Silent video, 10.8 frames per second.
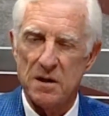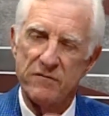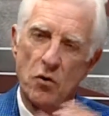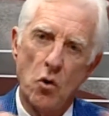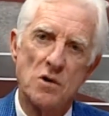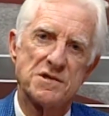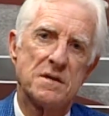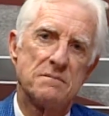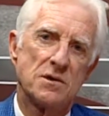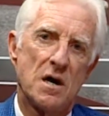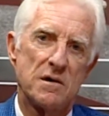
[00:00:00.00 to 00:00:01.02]
Of course,
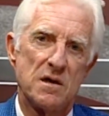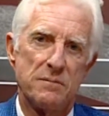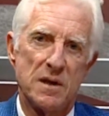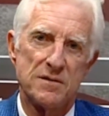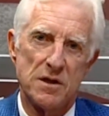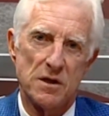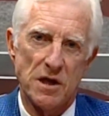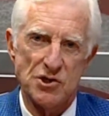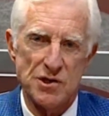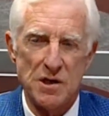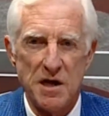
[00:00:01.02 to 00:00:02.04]
I'm talking about the
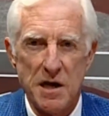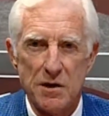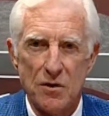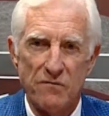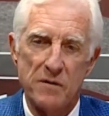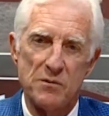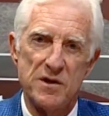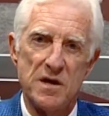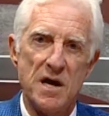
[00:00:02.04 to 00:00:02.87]
election day on November the